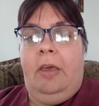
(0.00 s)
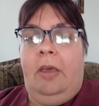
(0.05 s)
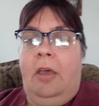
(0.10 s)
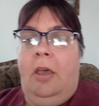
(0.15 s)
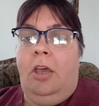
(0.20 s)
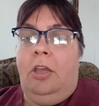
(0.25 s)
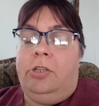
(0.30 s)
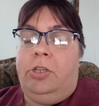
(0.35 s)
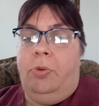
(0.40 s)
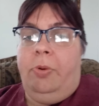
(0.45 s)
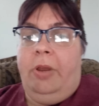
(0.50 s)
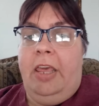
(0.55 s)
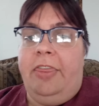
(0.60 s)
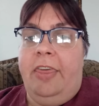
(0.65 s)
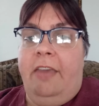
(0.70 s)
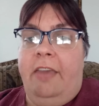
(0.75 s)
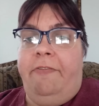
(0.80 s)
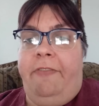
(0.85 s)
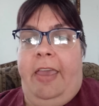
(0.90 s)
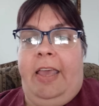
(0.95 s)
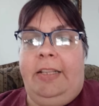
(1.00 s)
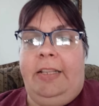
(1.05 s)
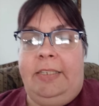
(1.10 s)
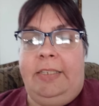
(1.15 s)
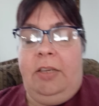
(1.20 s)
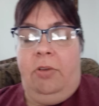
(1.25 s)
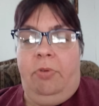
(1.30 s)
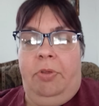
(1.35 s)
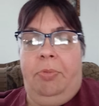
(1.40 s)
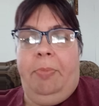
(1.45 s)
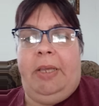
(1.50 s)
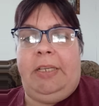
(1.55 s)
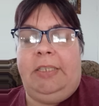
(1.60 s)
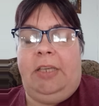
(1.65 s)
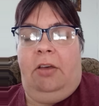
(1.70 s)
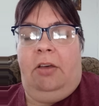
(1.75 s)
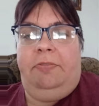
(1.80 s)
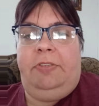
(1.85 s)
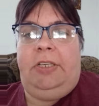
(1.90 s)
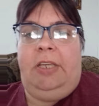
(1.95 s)
do anything fancy with
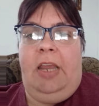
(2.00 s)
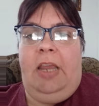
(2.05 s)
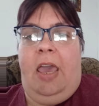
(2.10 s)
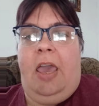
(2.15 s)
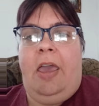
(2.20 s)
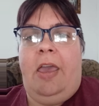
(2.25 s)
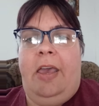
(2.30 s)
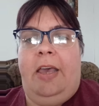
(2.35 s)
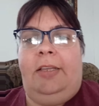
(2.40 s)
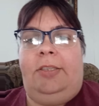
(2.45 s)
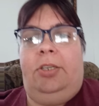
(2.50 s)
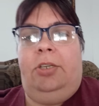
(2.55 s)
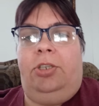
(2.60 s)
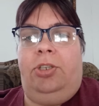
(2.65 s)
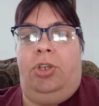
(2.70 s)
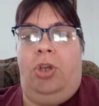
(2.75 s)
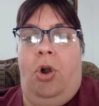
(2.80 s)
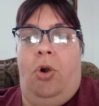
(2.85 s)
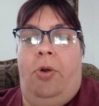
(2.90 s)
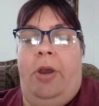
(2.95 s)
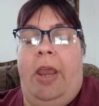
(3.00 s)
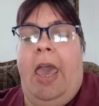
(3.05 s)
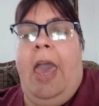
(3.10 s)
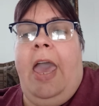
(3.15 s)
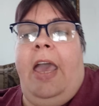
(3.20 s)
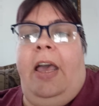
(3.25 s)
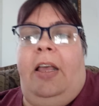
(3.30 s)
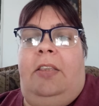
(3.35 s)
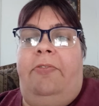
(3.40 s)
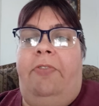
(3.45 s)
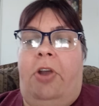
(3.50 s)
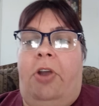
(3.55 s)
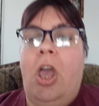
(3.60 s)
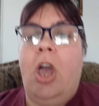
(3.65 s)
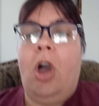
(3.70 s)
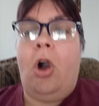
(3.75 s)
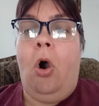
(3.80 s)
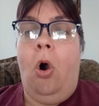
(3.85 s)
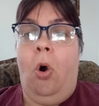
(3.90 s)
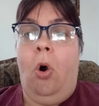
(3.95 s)
myself today. It's a snow day. It's very
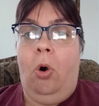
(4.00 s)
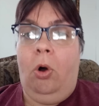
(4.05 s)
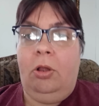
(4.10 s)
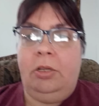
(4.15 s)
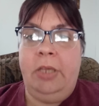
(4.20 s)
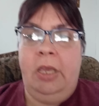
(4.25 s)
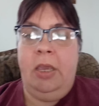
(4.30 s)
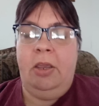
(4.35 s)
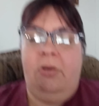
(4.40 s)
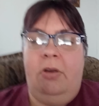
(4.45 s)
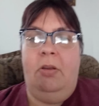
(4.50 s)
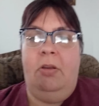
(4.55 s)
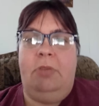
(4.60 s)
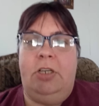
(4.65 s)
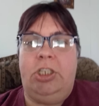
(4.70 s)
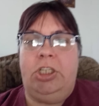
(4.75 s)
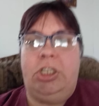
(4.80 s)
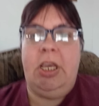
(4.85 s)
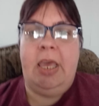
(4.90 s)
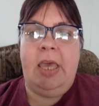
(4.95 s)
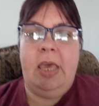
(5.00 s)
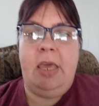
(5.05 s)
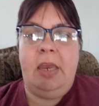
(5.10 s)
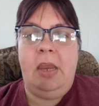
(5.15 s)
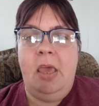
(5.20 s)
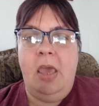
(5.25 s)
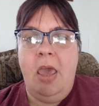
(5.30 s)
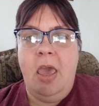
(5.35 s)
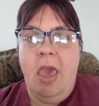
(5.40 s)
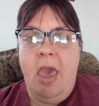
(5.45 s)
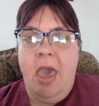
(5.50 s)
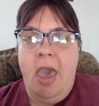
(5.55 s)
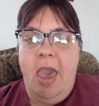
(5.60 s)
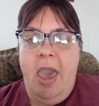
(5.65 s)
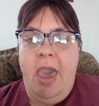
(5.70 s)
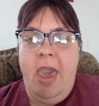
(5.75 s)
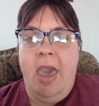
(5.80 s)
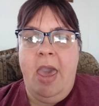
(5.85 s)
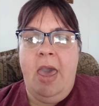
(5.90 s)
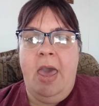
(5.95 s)
cold here in Michigan,
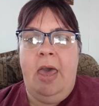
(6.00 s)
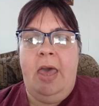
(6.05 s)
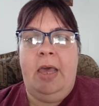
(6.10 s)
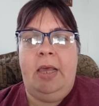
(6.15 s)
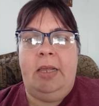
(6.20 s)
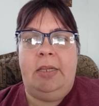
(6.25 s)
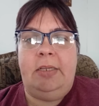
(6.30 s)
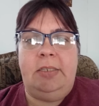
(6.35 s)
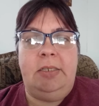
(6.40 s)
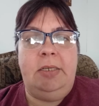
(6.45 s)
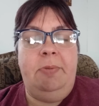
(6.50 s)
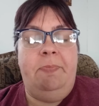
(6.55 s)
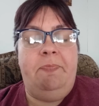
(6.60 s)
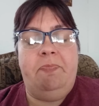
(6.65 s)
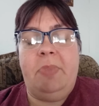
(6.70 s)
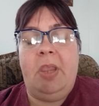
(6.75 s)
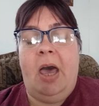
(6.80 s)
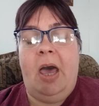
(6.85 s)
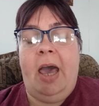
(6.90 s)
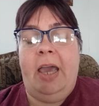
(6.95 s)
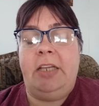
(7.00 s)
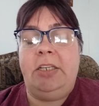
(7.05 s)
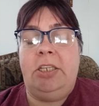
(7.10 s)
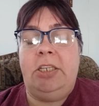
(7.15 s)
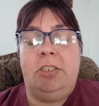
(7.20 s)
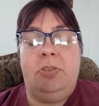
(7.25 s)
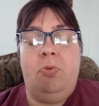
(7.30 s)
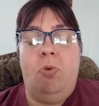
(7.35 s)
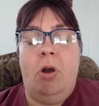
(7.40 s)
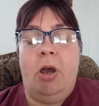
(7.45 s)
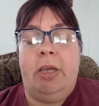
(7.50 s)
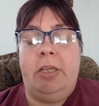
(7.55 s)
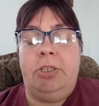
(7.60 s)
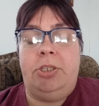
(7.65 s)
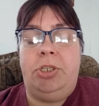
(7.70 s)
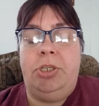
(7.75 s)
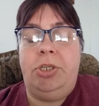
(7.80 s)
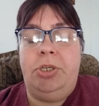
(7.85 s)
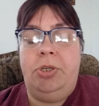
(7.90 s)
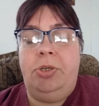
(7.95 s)
and I just want
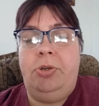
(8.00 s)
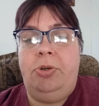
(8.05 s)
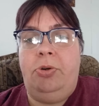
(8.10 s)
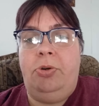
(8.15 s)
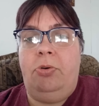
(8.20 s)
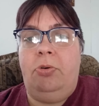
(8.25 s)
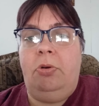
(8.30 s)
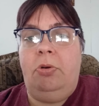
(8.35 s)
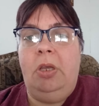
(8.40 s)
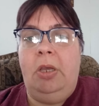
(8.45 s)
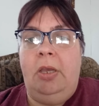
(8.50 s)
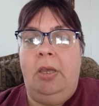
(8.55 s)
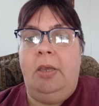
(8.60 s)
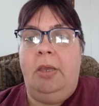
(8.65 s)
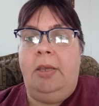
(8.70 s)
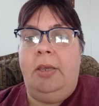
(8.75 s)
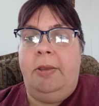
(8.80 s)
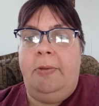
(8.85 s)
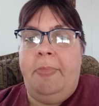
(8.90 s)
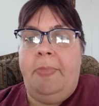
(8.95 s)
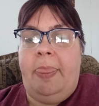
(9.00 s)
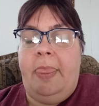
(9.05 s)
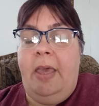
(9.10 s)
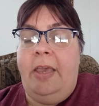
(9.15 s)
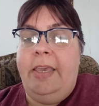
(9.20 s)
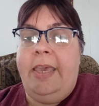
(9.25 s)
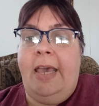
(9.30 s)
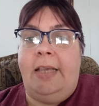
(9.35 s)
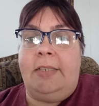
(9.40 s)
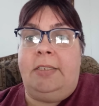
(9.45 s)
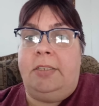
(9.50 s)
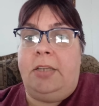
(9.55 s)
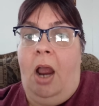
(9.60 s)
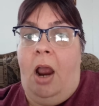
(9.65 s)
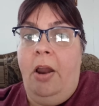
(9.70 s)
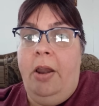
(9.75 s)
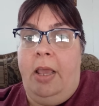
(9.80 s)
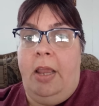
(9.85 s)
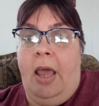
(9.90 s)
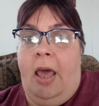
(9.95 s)
to get
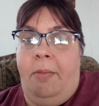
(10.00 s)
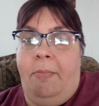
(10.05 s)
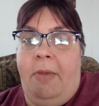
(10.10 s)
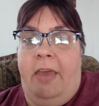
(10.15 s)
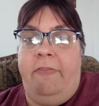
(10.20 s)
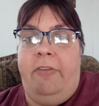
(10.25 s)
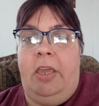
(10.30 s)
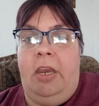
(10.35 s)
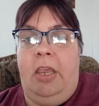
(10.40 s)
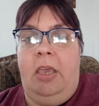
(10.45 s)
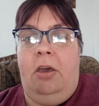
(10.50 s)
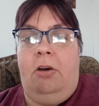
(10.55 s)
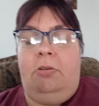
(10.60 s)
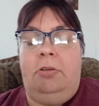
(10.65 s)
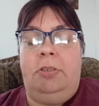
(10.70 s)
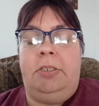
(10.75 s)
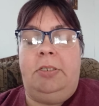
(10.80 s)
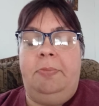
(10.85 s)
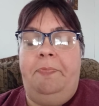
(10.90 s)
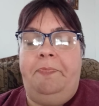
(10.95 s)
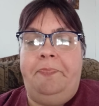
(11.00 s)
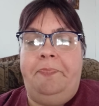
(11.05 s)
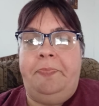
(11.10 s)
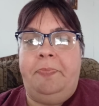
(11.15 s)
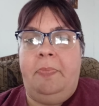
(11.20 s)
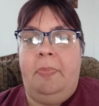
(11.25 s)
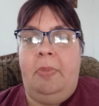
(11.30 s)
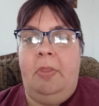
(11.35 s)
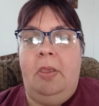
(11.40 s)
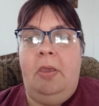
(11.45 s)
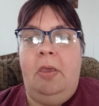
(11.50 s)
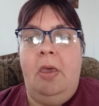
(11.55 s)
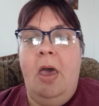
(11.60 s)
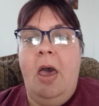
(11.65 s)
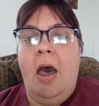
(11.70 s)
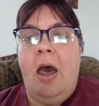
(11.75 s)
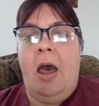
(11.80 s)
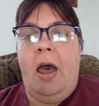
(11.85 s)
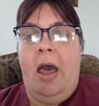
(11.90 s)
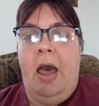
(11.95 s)
started on my videos.
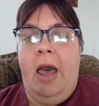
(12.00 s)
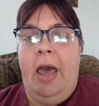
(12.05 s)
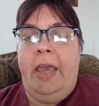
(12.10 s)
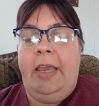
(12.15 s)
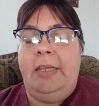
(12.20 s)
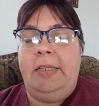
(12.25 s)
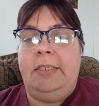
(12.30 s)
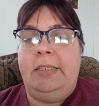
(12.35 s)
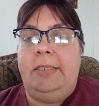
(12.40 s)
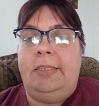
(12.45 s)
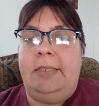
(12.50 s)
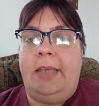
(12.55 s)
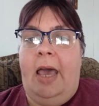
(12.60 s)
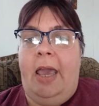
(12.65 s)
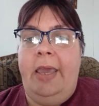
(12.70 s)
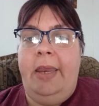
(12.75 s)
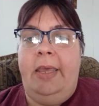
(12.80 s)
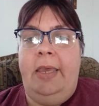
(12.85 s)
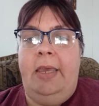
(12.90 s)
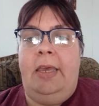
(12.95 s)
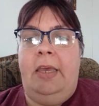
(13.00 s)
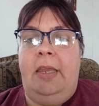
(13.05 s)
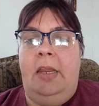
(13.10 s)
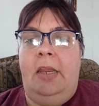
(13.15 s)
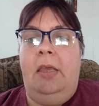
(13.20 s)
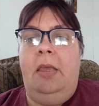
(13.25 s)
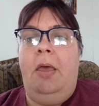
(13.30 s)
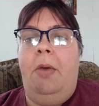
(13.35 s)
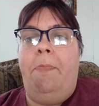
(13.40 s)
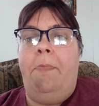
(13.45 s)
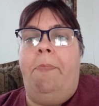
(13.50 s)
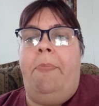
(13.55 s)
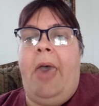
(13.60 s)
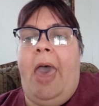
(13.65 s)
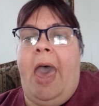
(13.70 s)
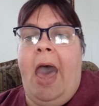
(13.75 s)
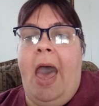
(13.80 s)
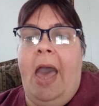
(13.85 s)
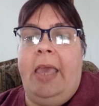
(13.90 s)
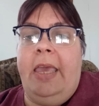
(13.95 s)
I decided
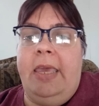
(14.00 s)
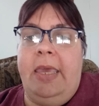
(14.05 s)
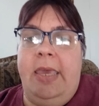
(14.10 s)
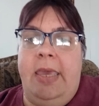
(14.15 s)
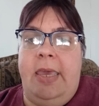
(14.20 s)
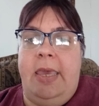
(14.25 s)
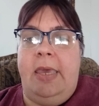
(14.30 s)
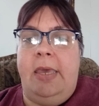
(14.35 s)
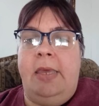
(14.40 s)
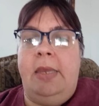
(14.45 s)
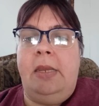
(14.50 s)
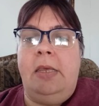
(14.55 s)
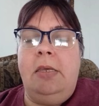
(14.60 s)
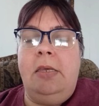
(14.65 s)
back in,